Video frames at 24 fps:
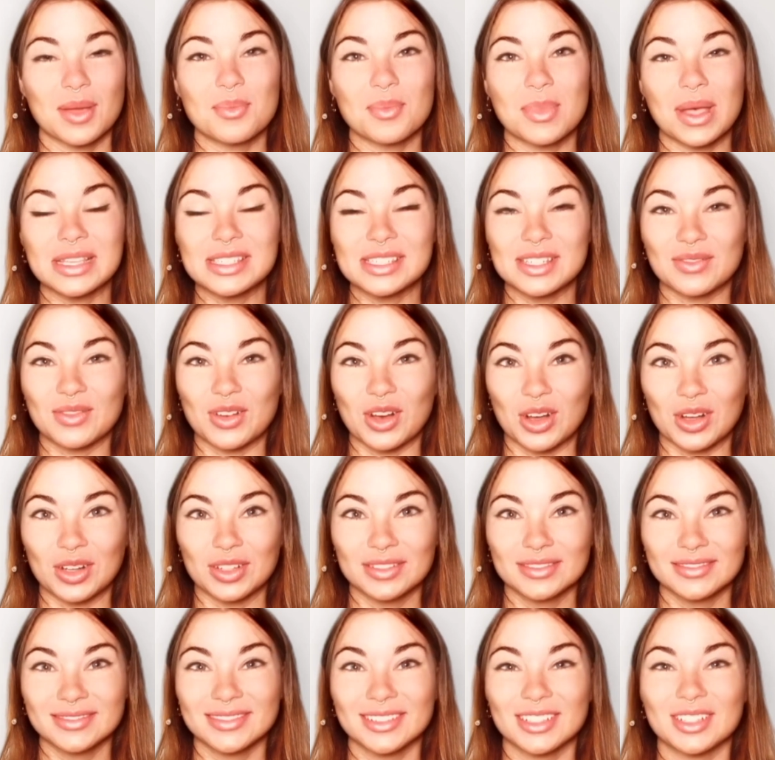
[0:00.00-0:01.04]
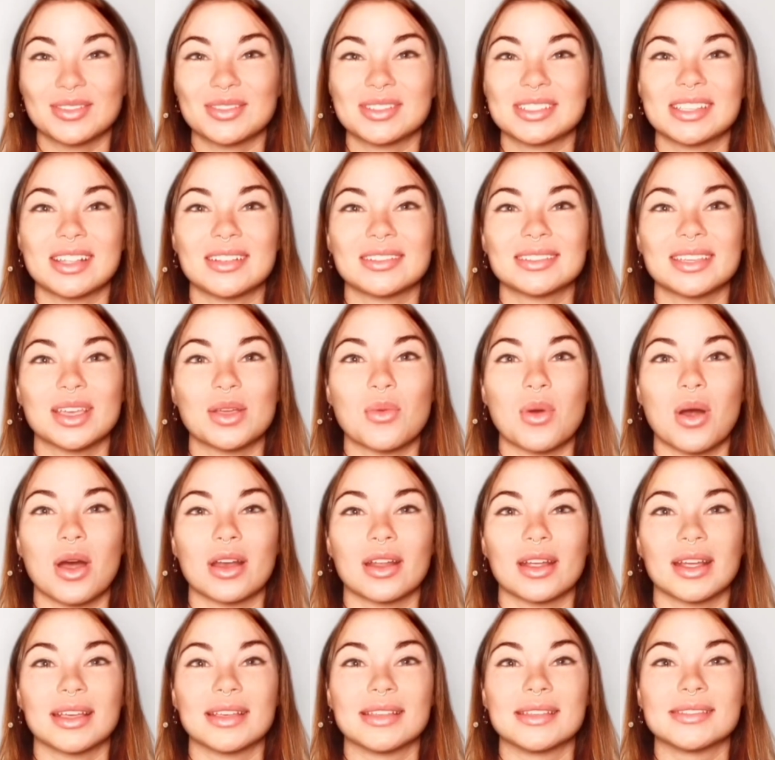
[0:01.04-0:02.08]
Best of all, the resulting
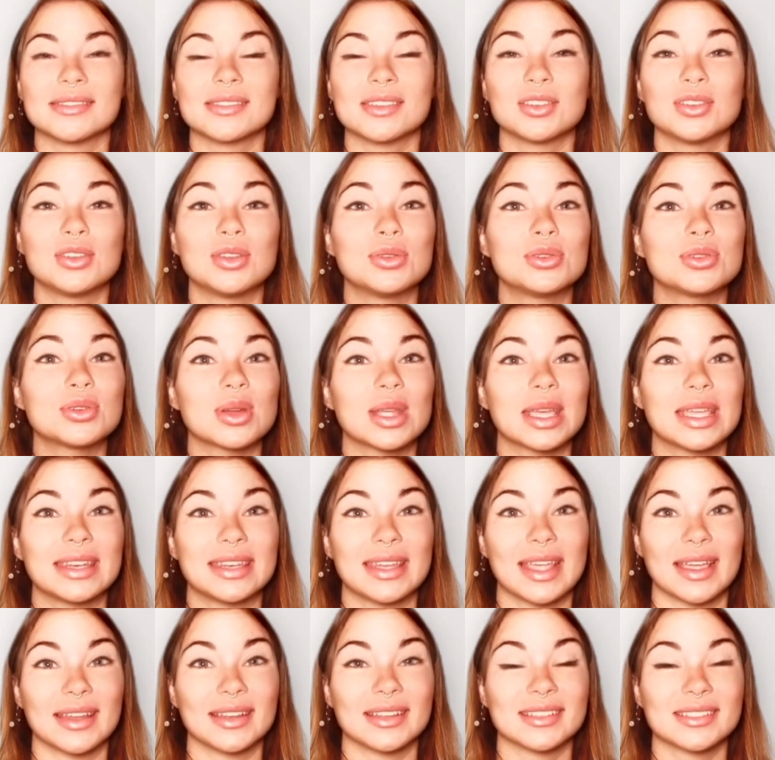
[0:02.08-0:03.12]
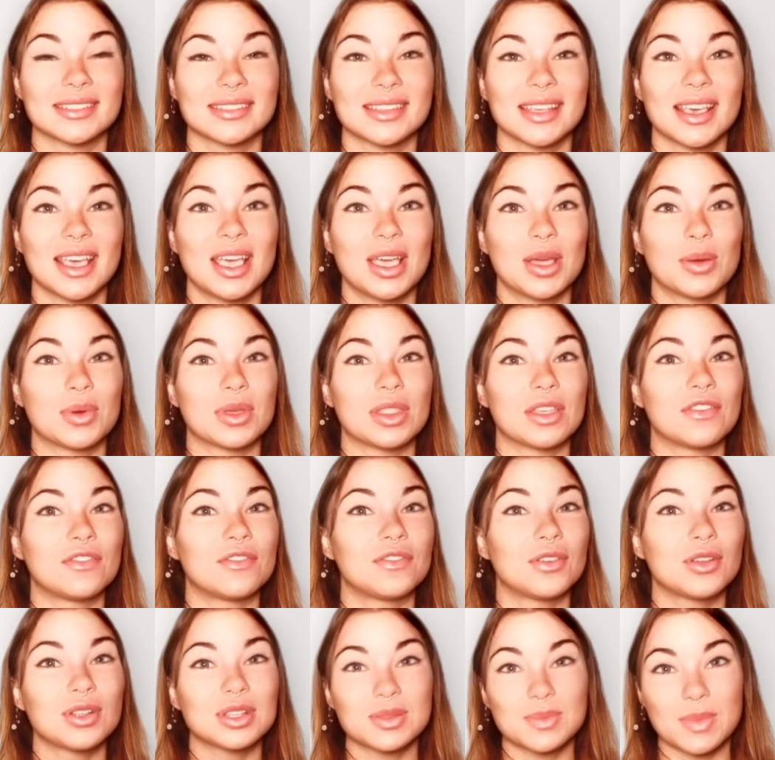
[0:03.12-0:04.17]
water is nutrient dense with a
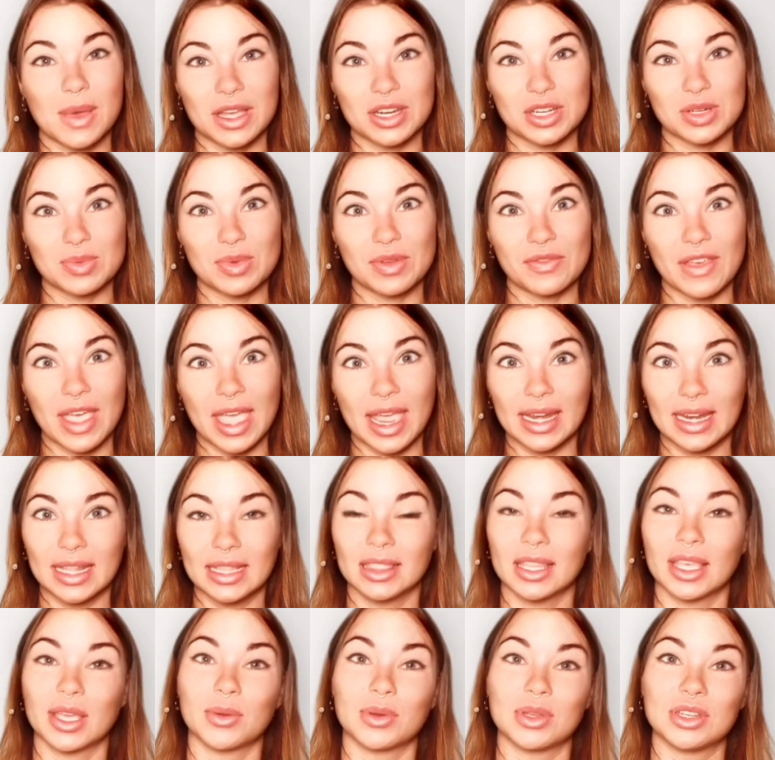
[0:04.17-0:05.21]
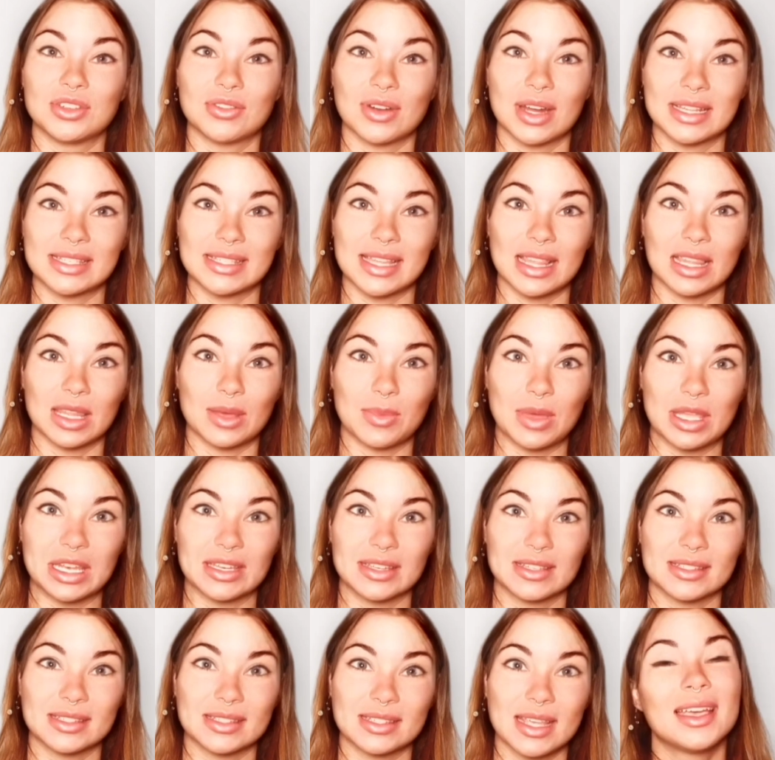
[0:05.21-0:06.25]
full spectrum of 80 liquid trace
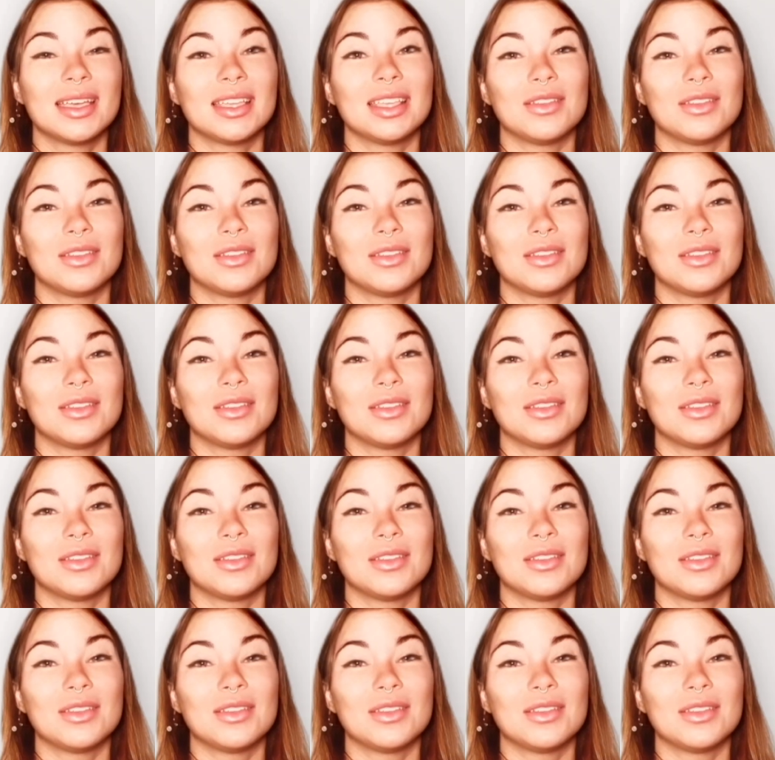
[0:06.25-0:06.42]
elements.